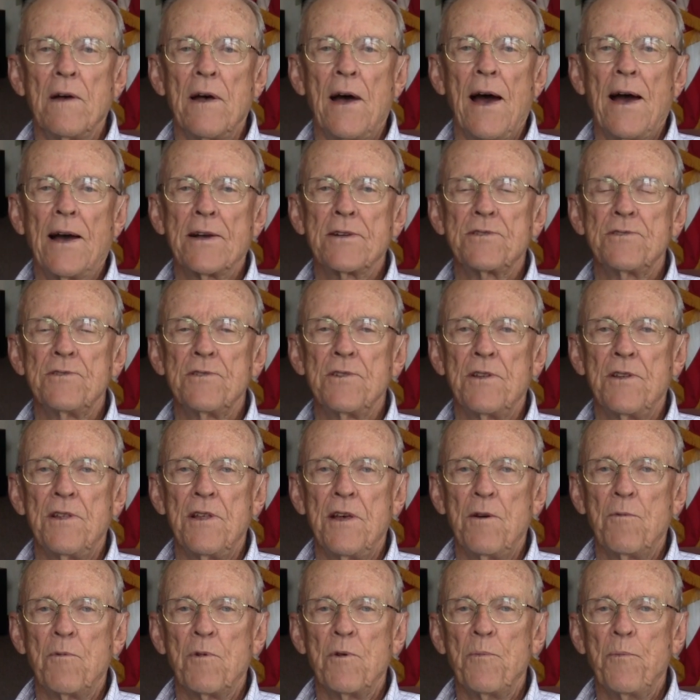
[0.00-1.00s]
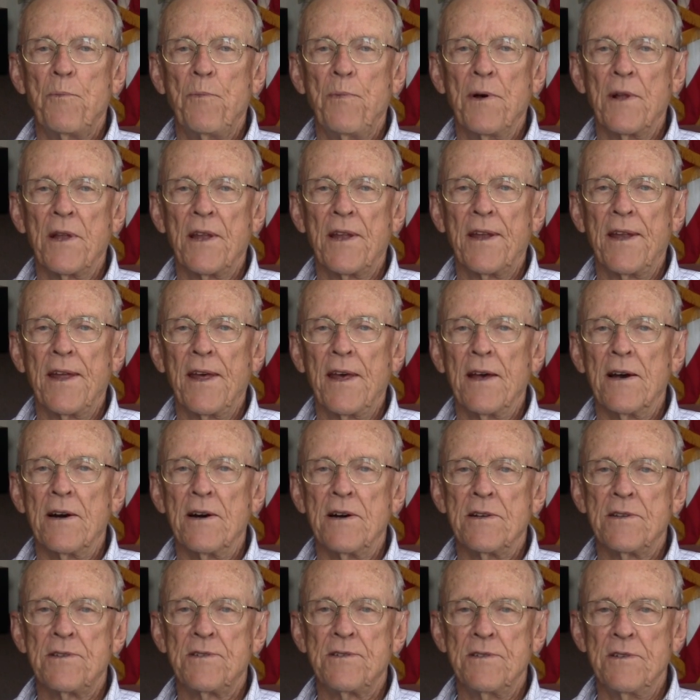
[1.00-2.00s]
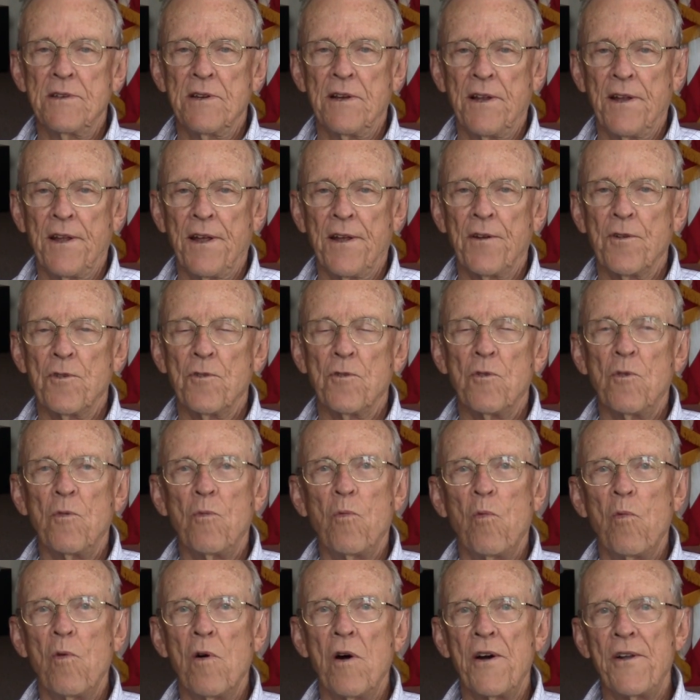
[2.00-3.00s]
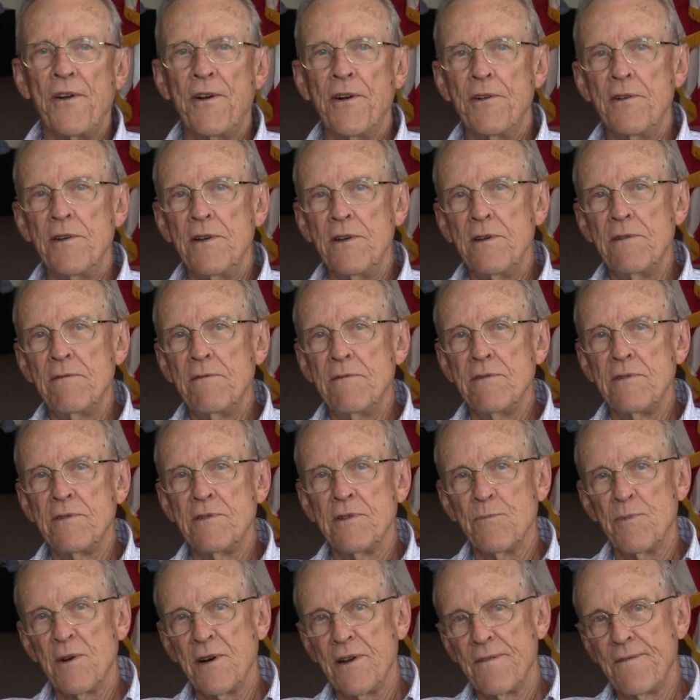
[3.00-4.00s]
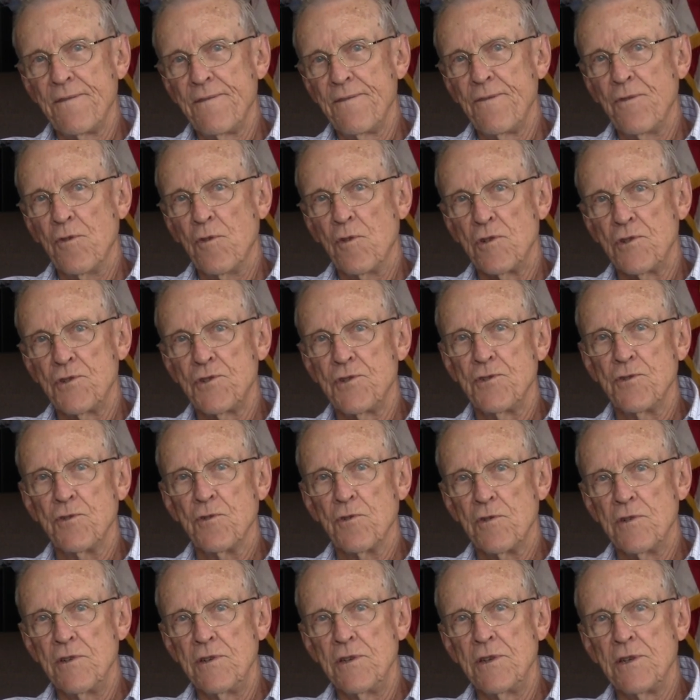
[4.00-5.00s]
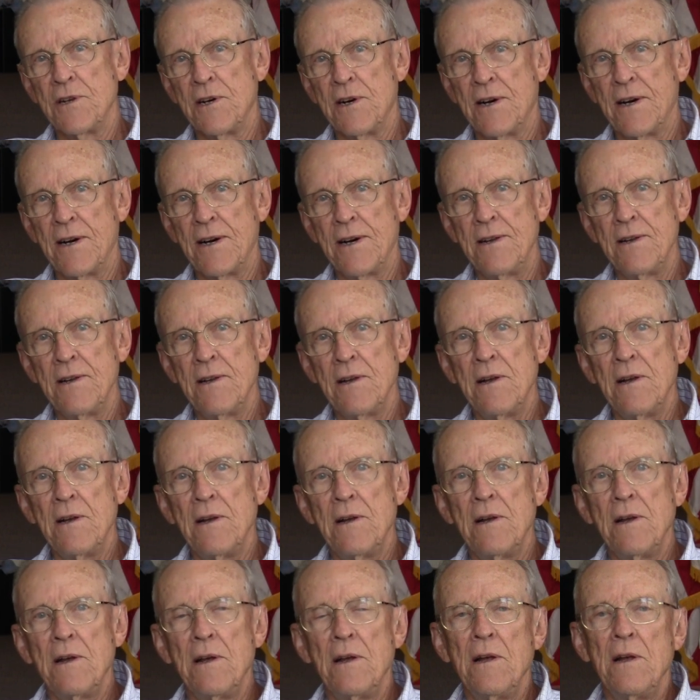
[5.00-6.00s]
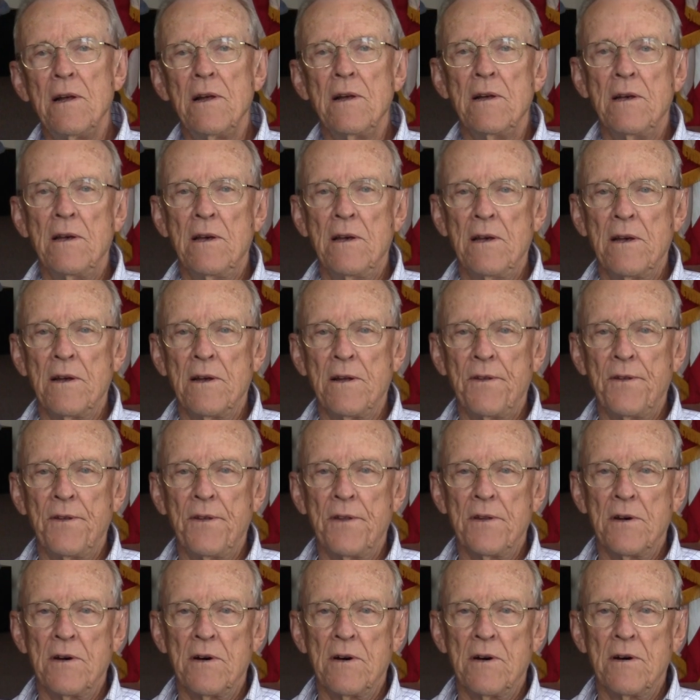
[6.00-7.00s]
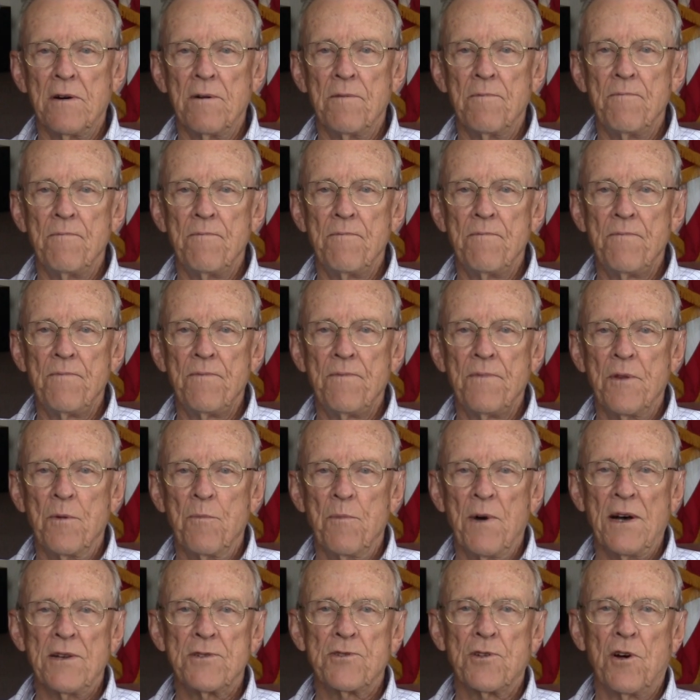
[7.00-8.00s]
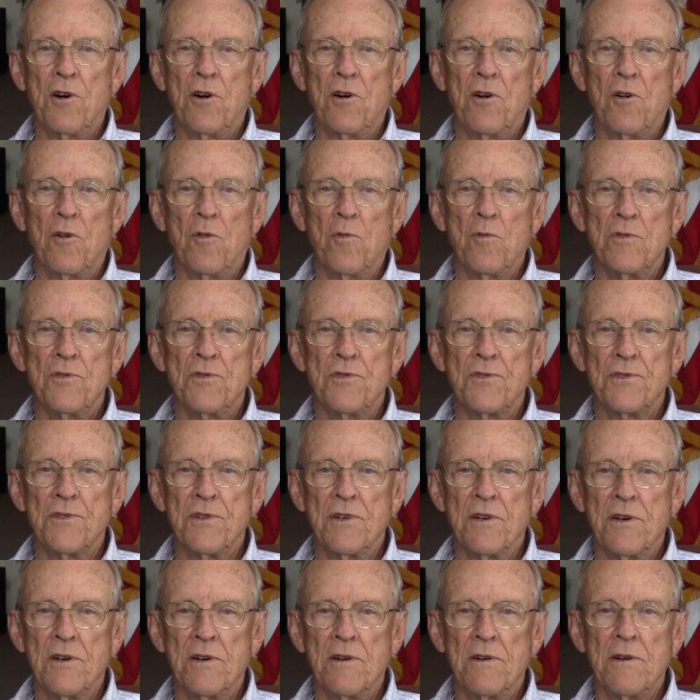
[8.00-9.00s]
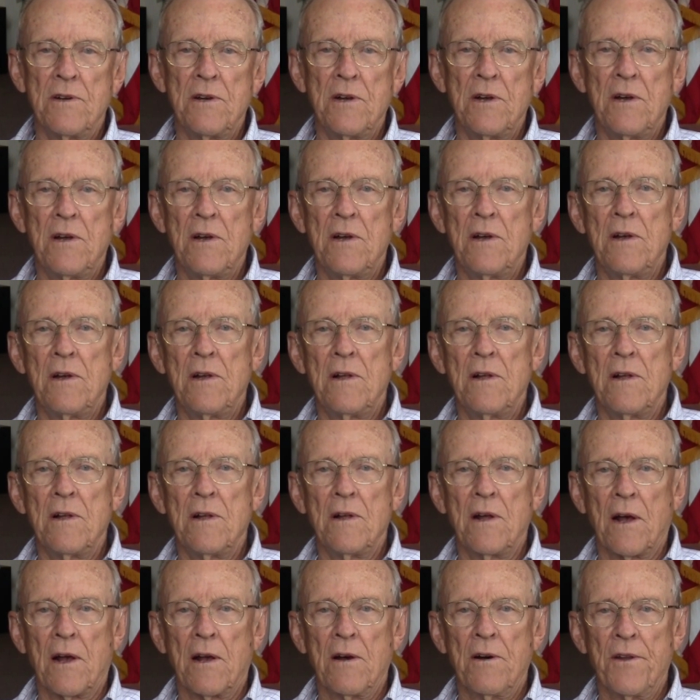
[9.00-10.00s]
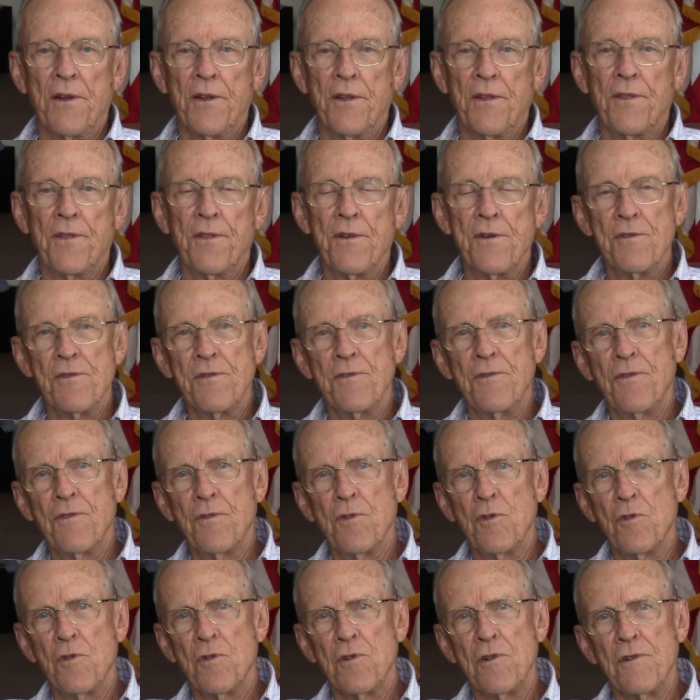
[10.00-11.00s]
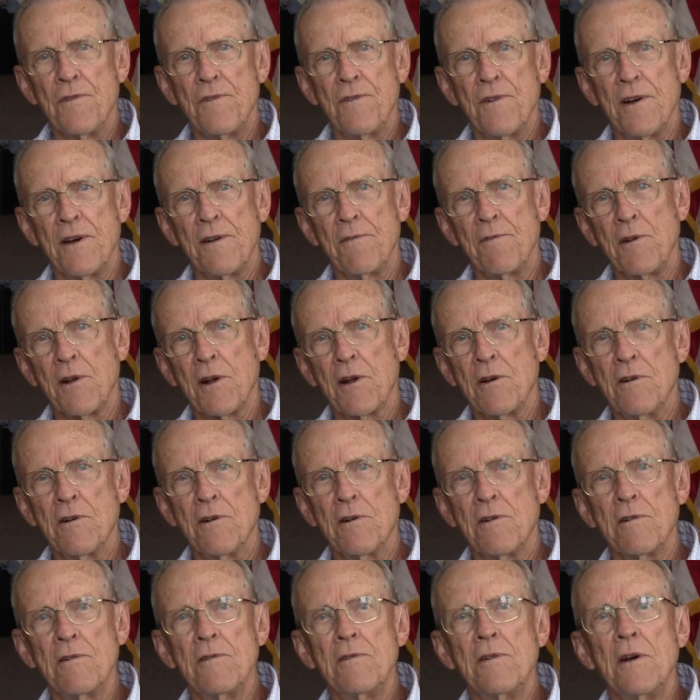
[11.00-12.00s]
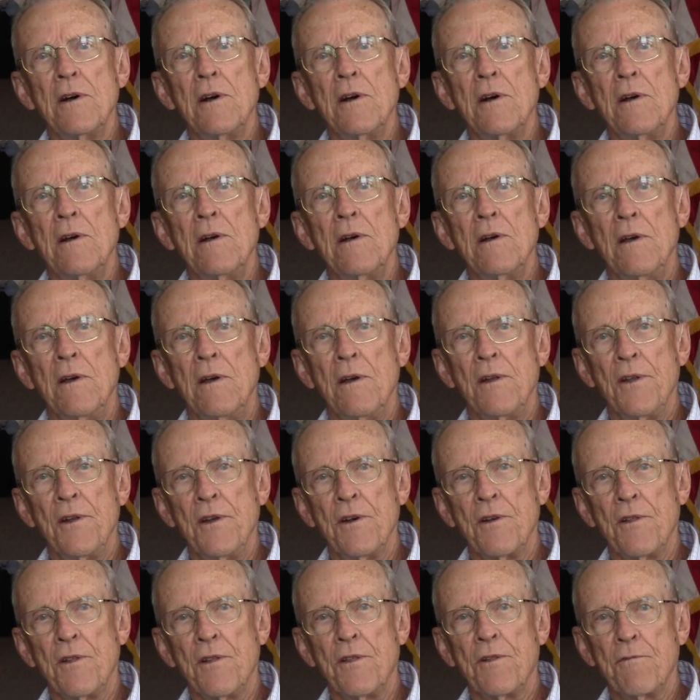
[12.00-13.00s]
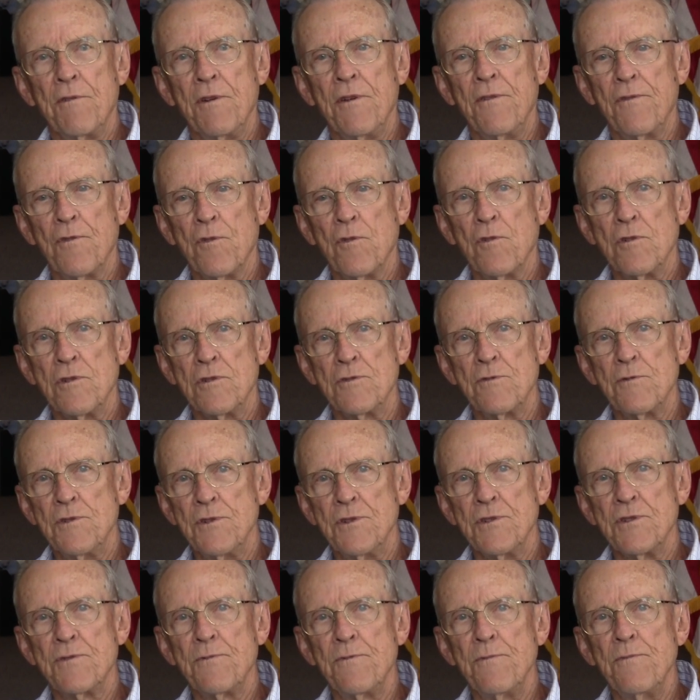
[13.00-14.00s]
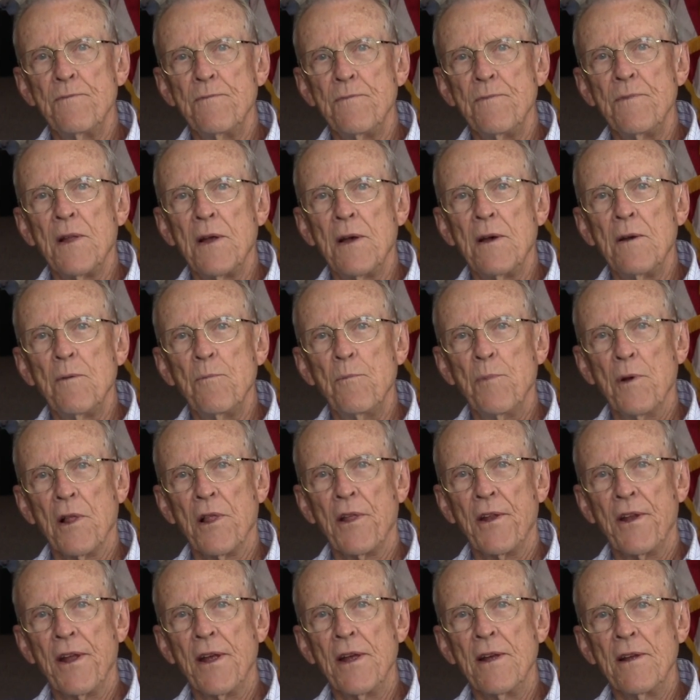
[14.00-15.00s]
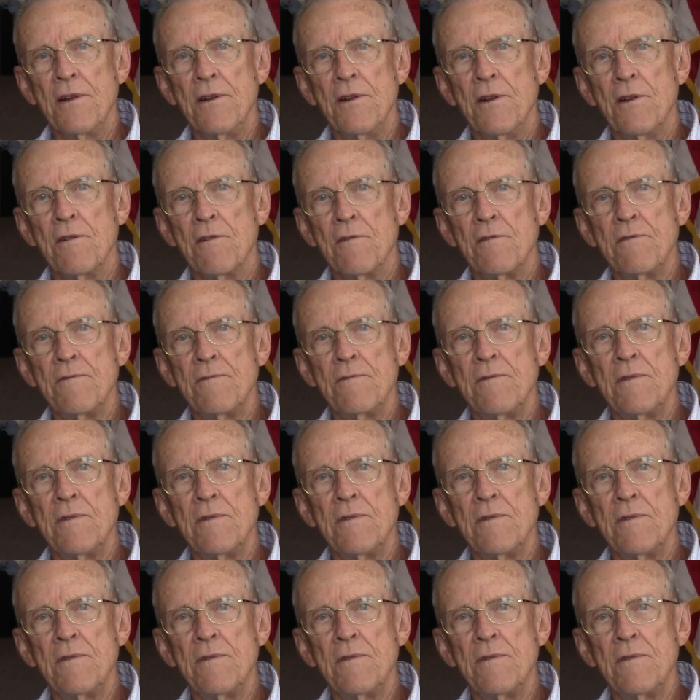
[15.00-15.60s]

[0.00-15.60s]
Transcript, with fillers: Actually, they were billeting us in an old winery. It's about four stories high, and uh, the mess hall was uh, like on the third floor, if I recall and the other three floors were just billeting, you know,